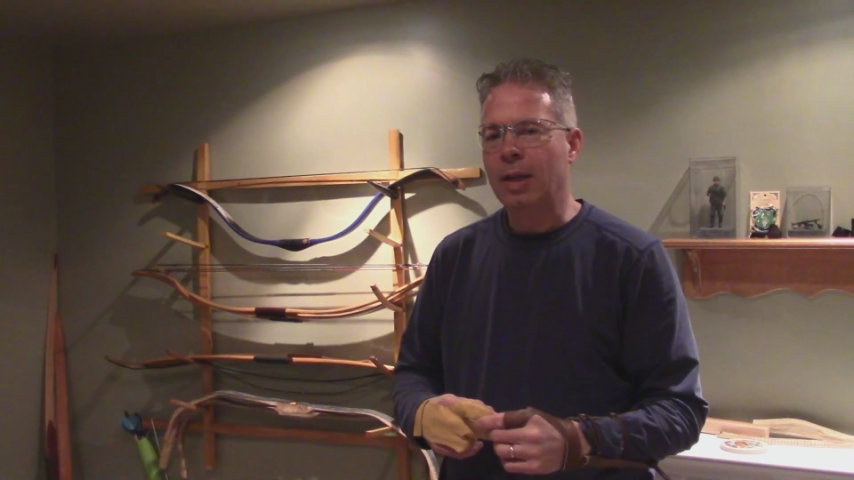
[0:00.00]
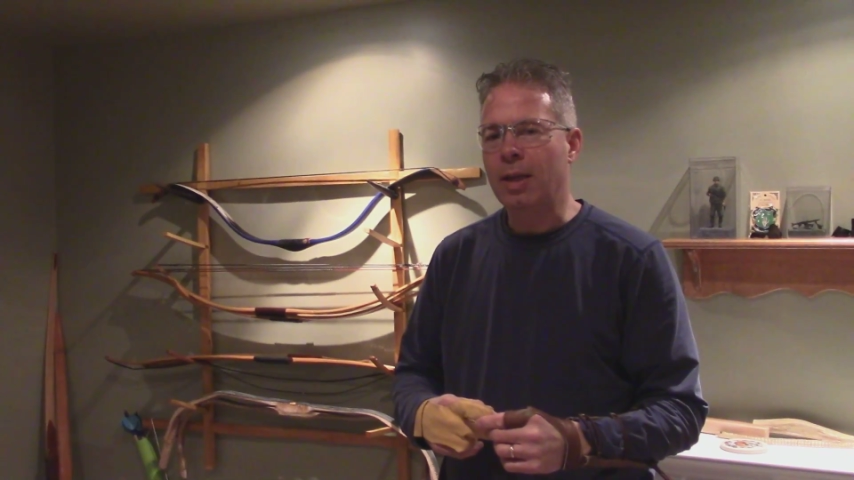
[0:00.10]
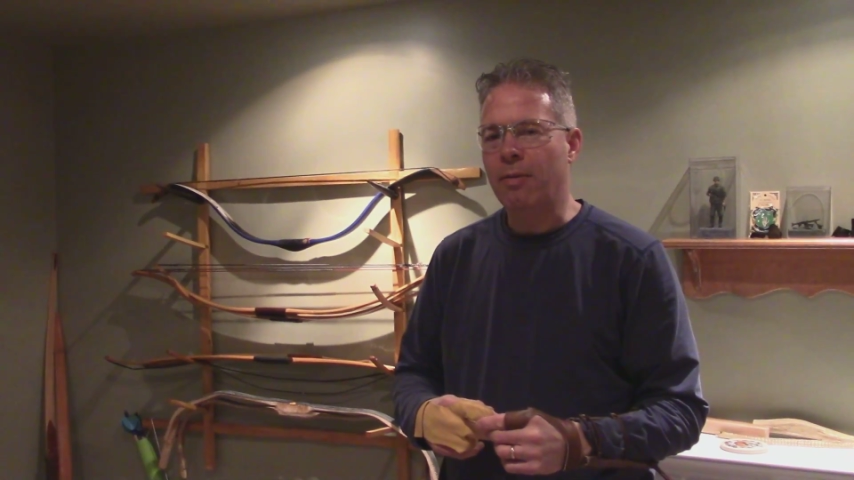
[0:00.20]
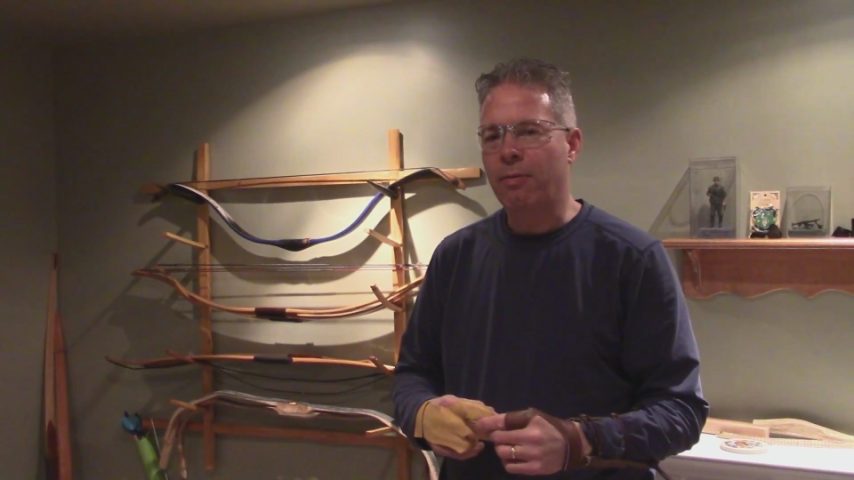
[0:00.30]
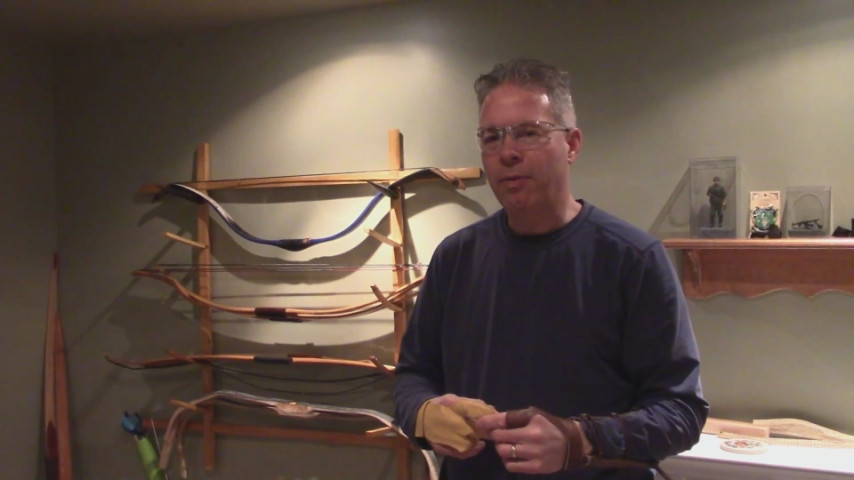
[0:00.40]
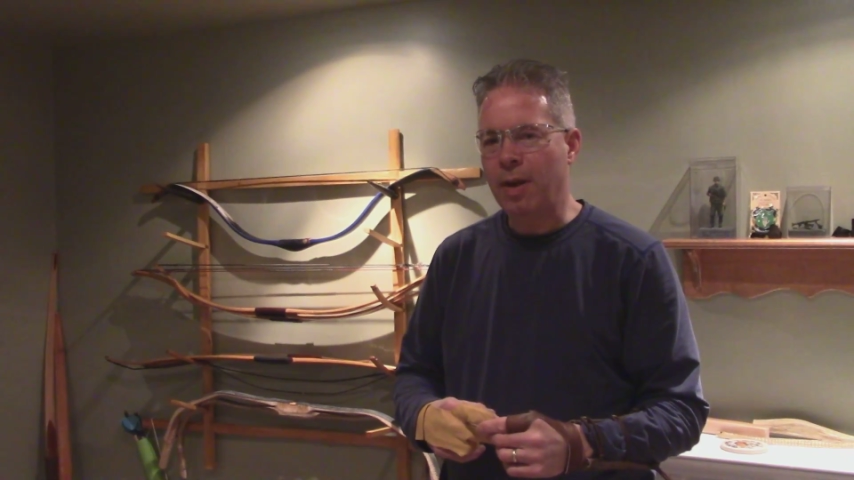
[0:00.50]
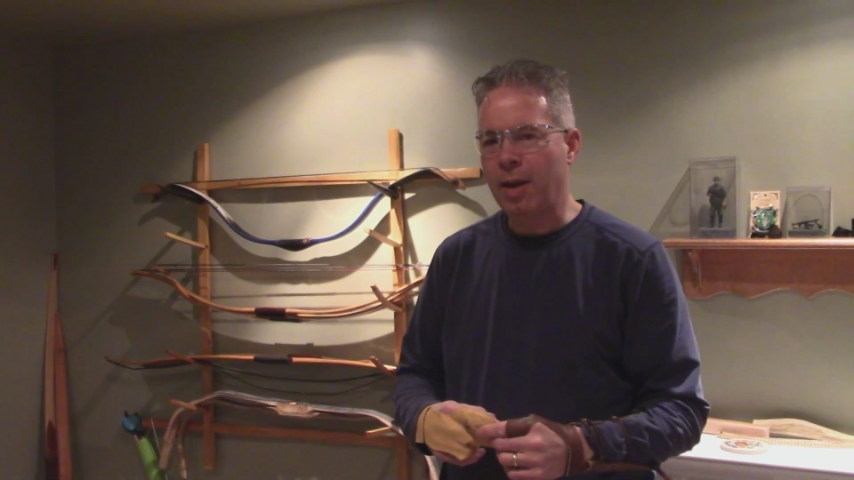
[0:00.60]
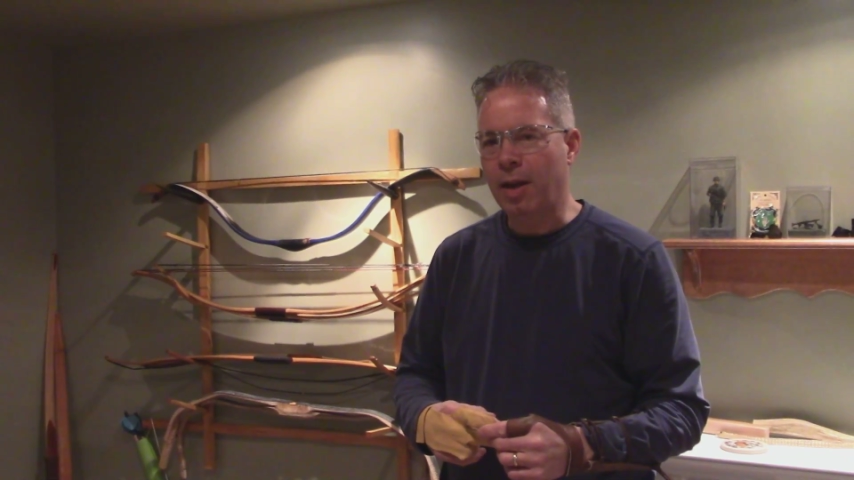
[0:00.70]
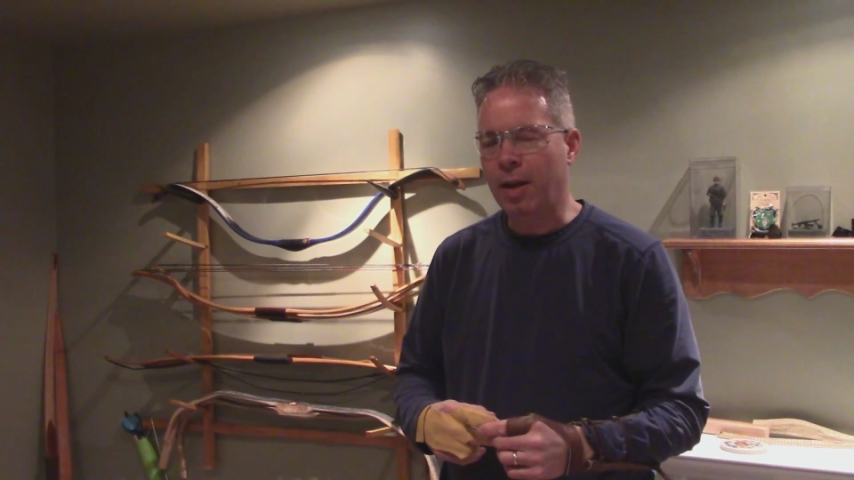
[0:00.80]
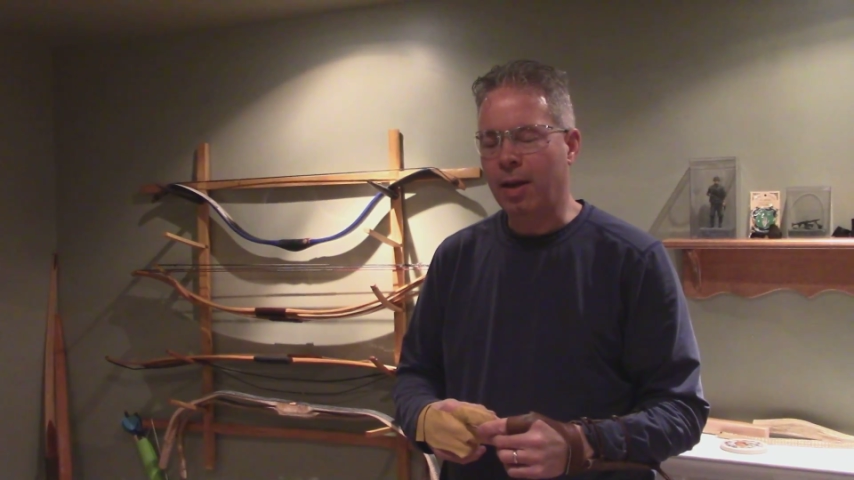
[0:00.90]

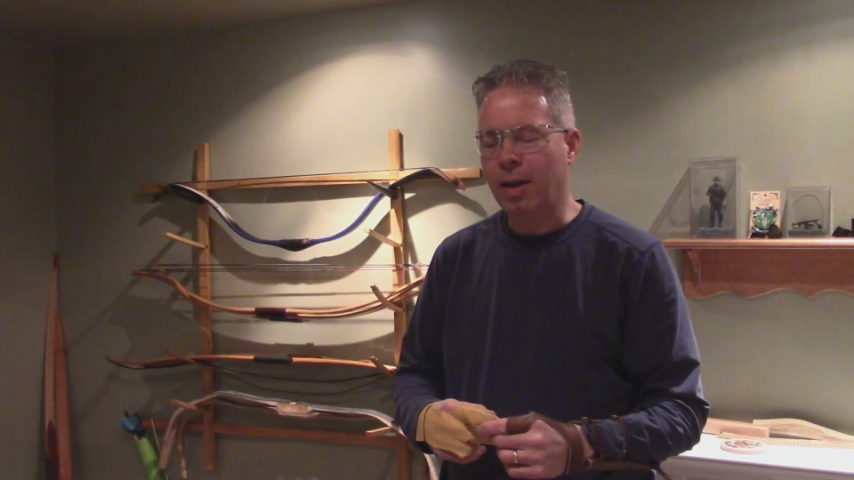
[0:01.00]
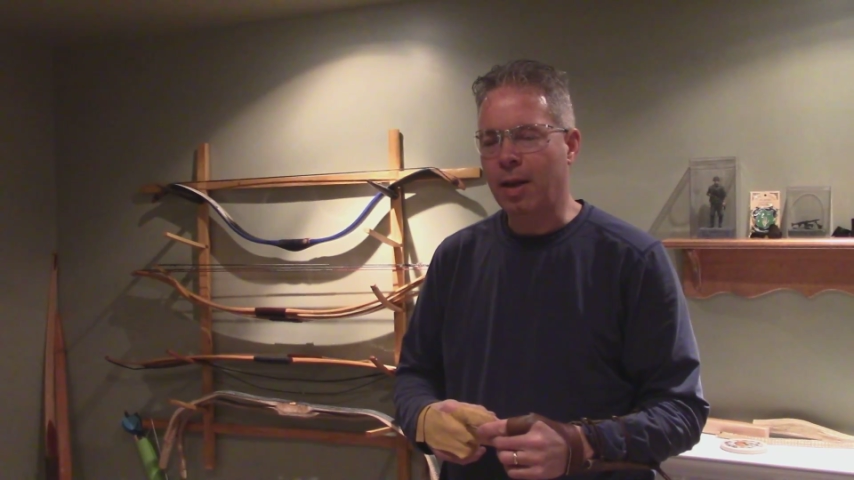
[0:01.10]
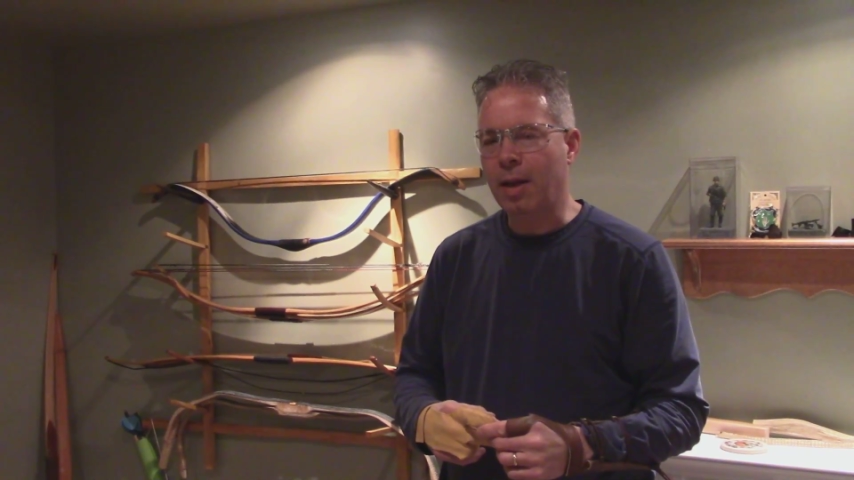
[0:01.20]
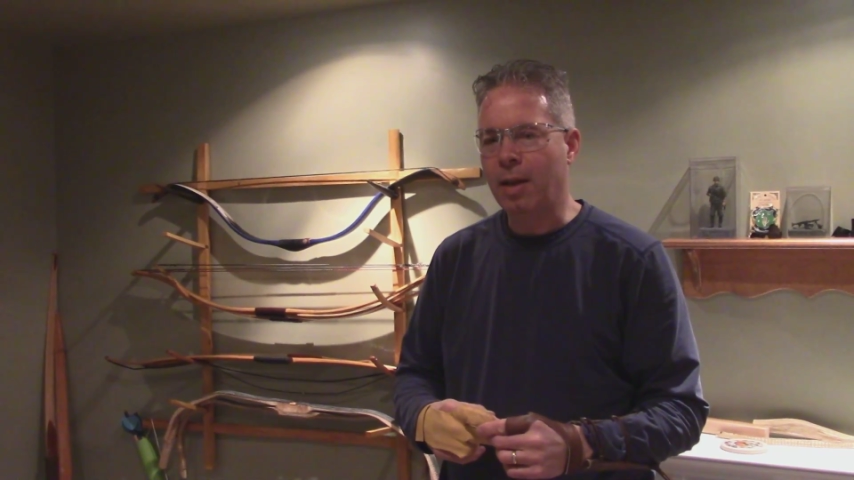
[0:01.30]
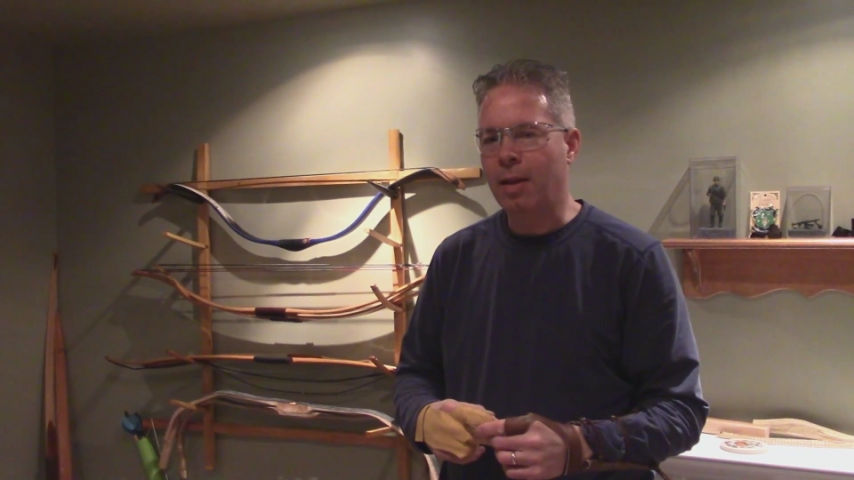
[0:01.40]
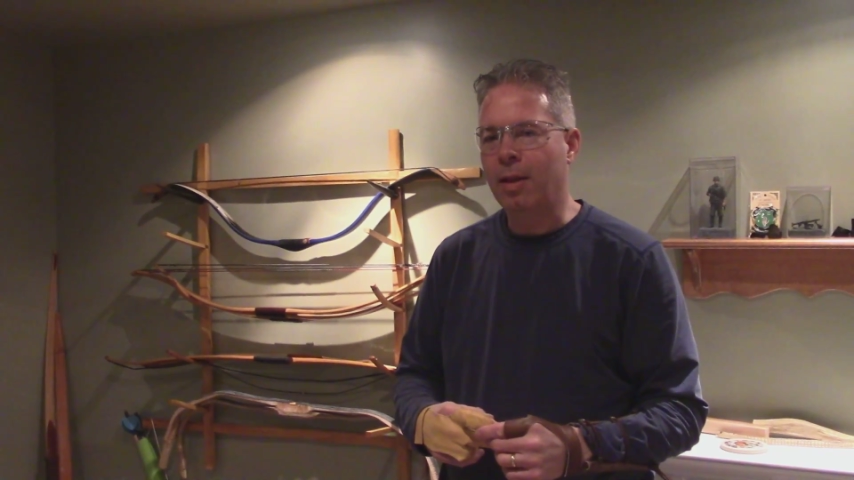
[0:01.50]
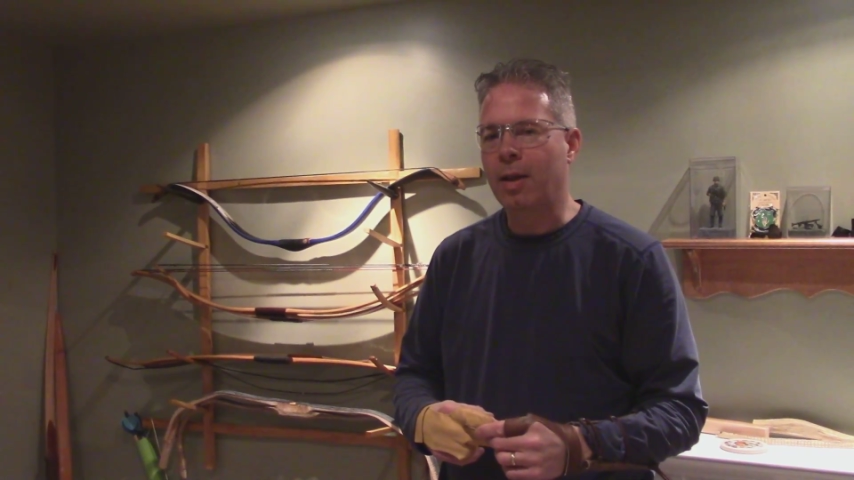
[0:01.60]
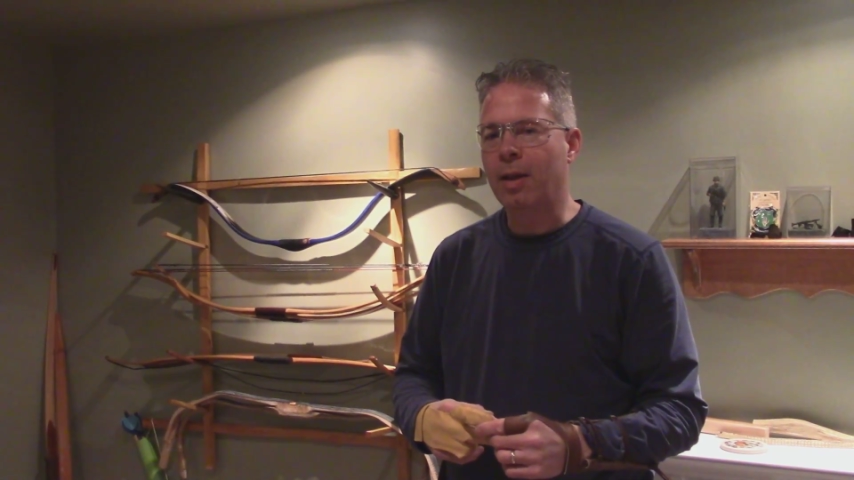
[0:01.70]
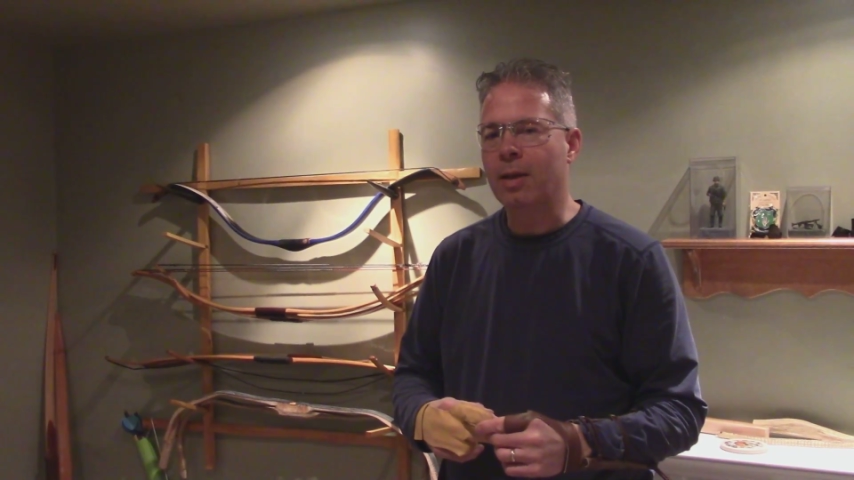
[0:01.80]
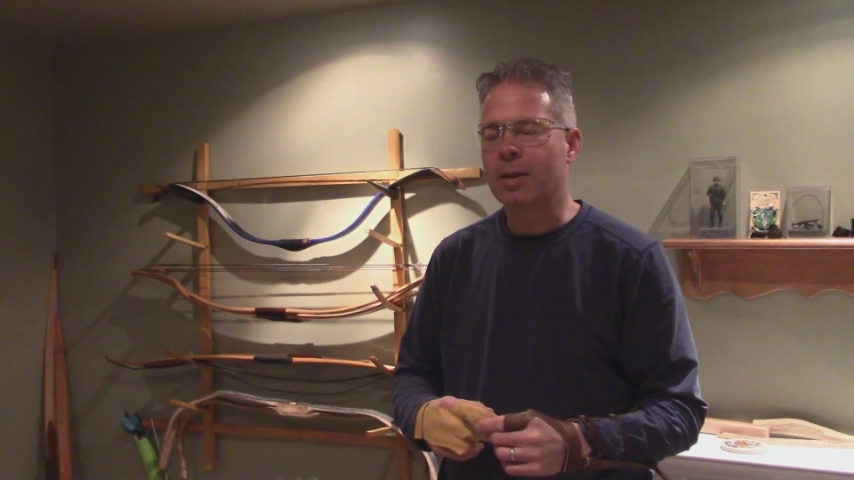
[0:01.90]
defeated in
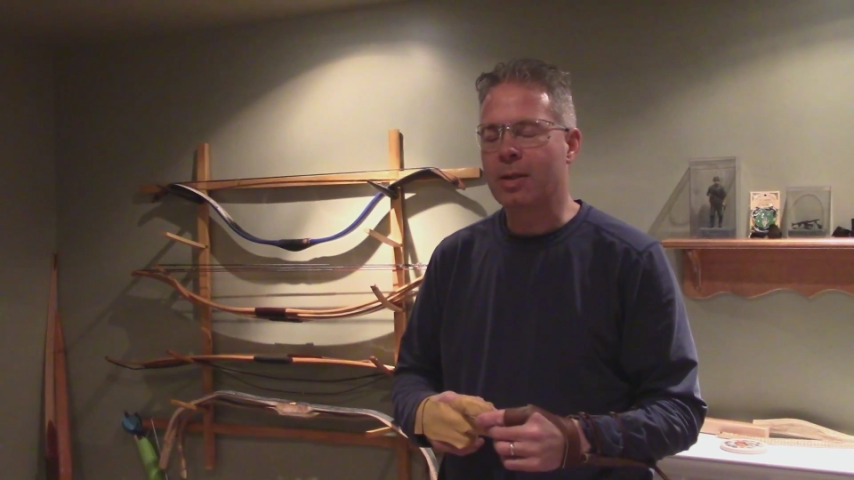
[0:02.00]
the